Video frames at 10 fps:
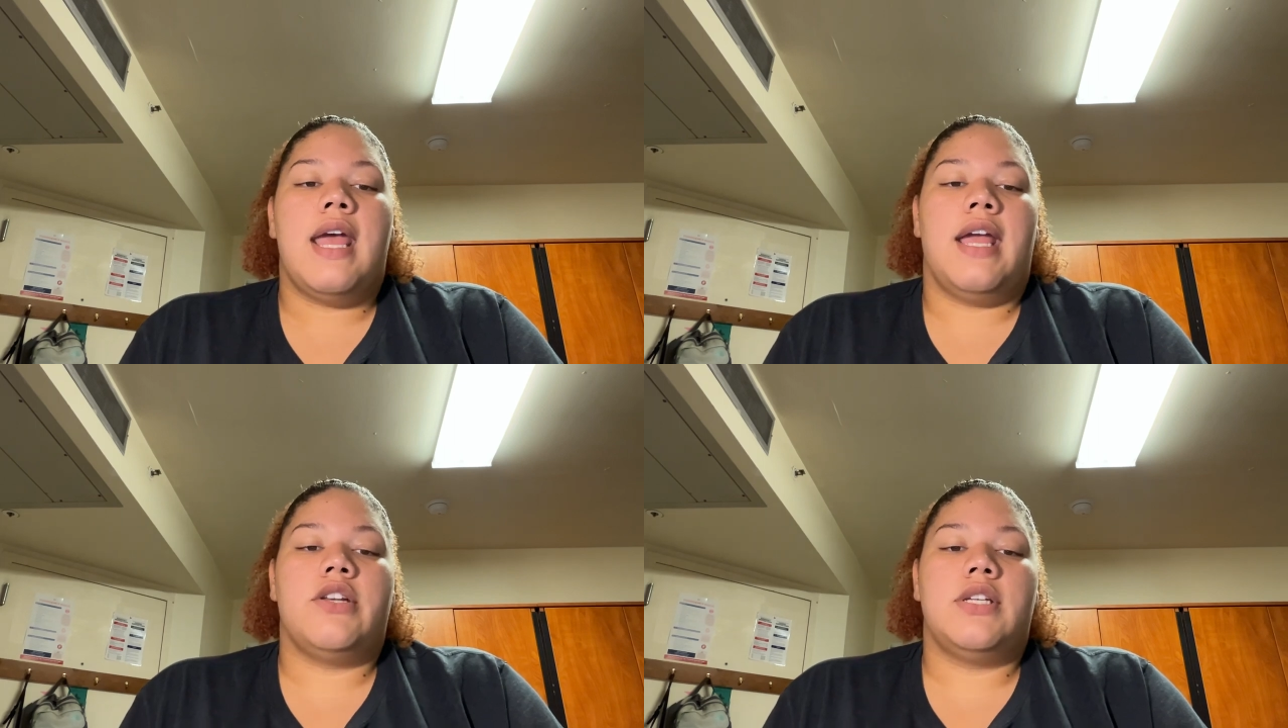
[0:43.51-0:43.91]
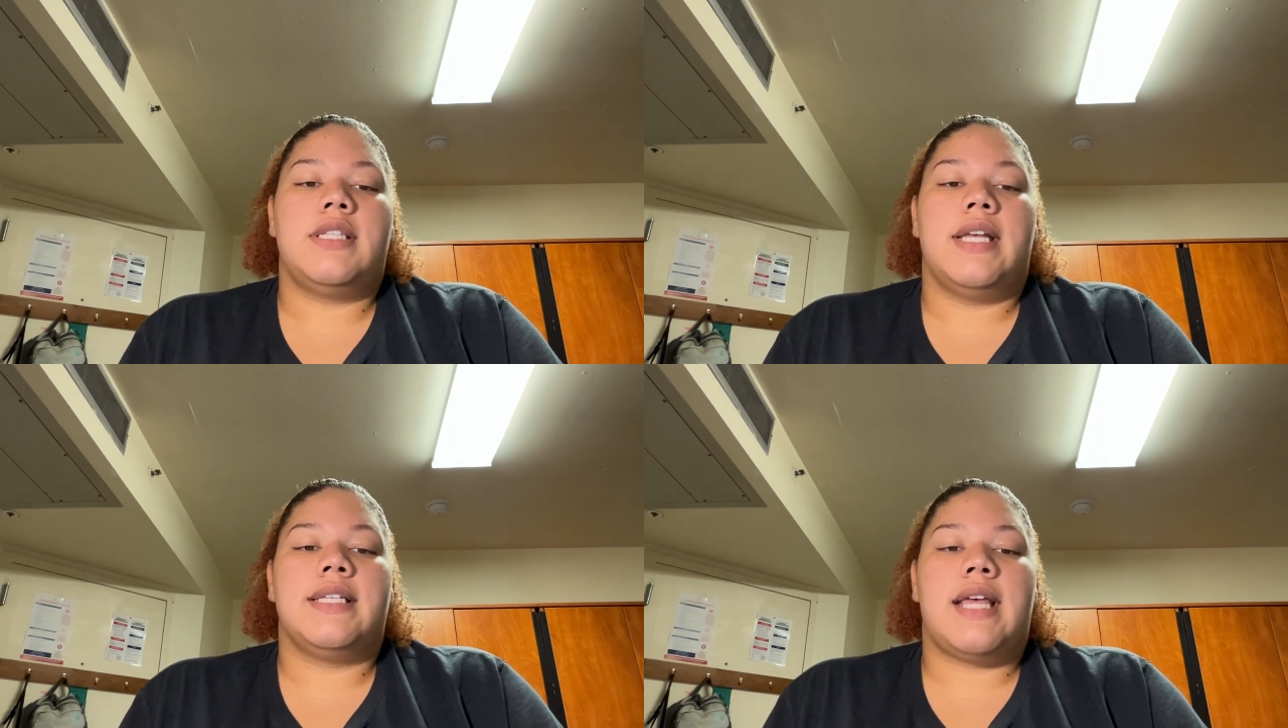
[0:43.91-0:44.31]
and just
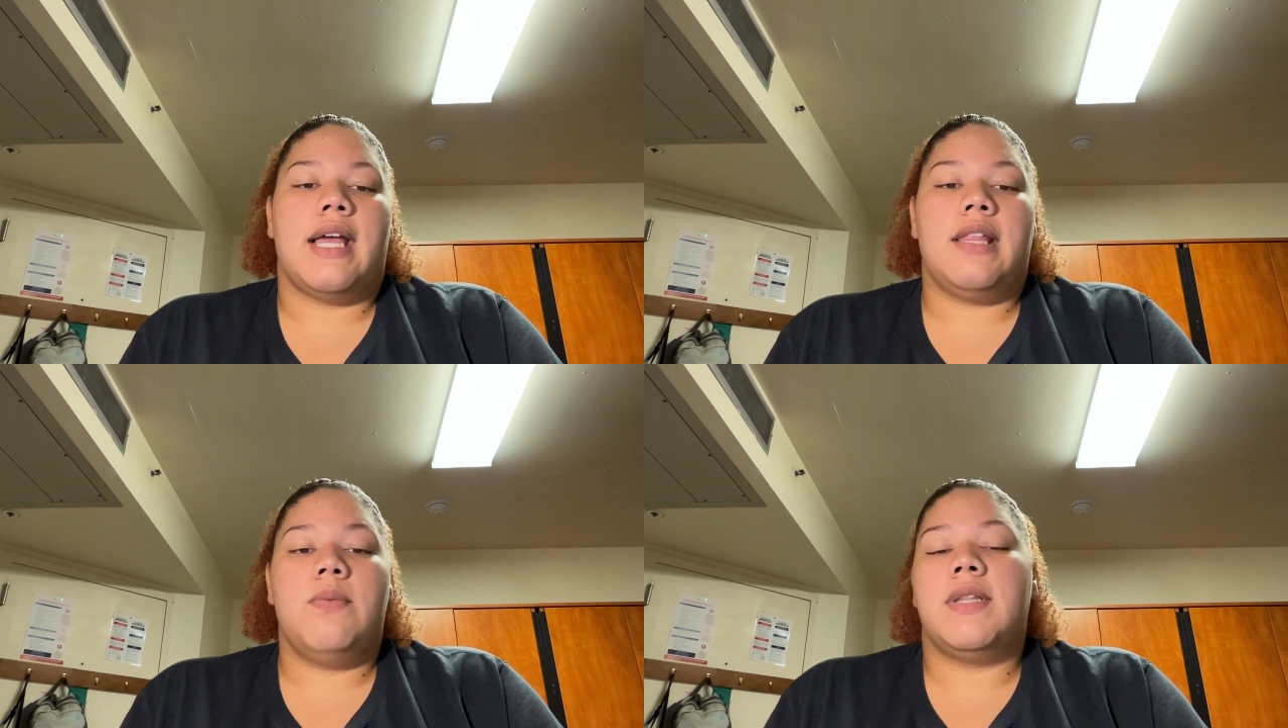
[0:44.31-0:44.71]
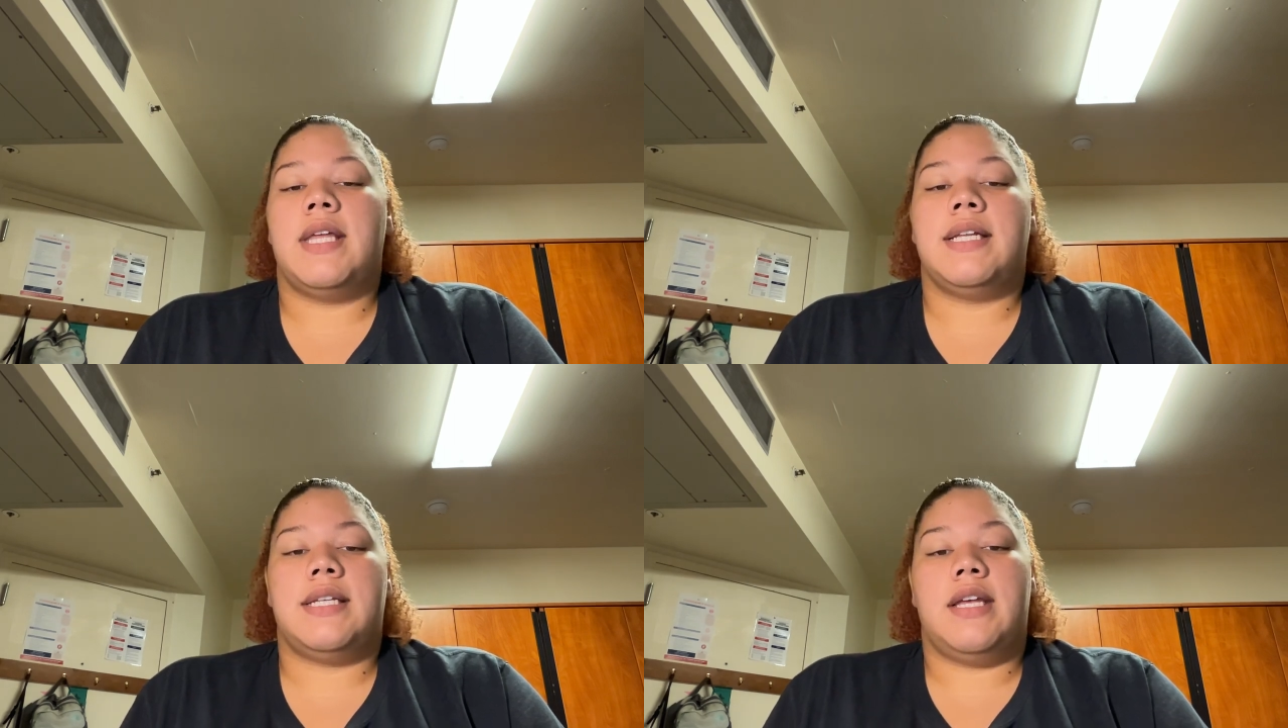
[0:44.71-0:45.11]
exactly what
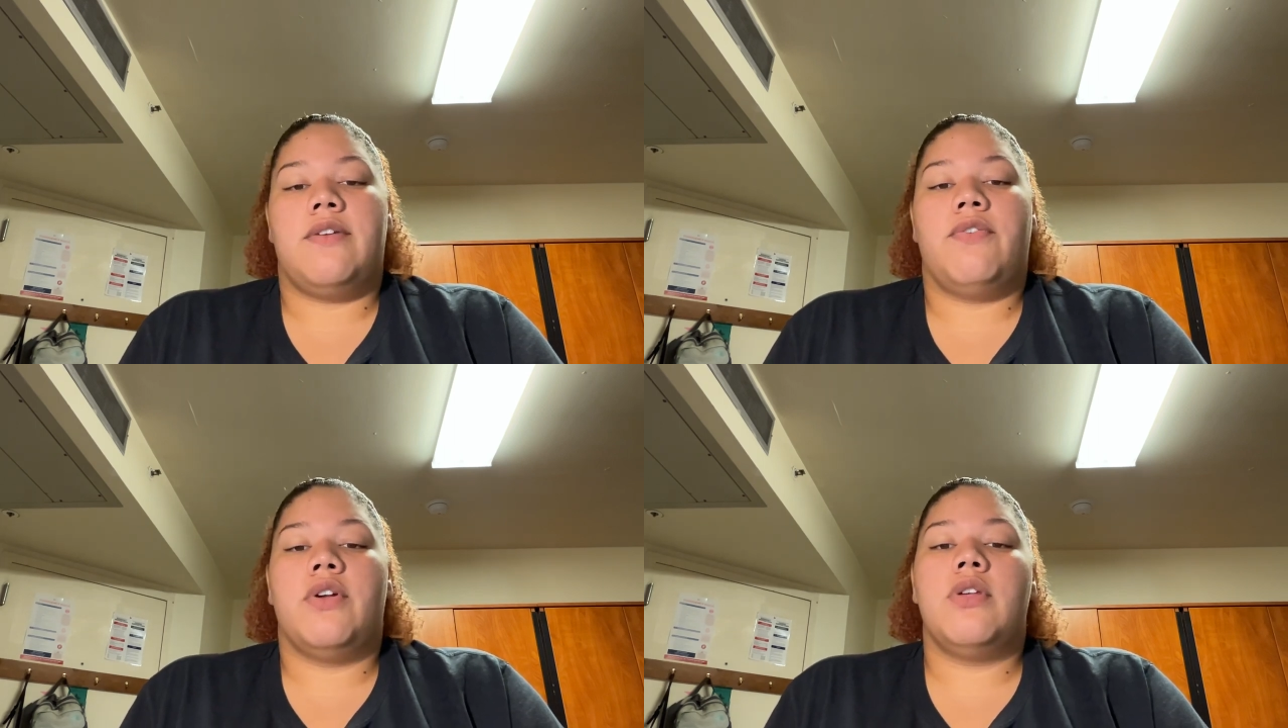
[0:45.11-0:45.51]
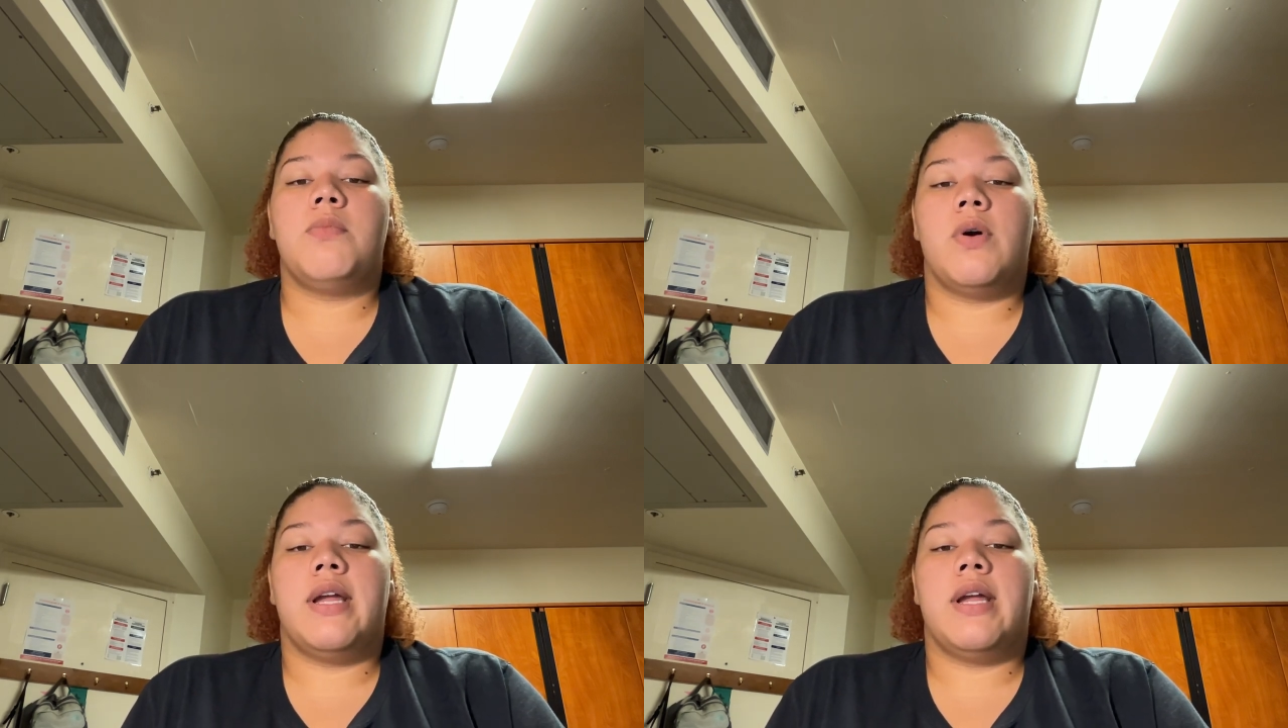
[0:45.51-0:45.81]
they did, furthermore,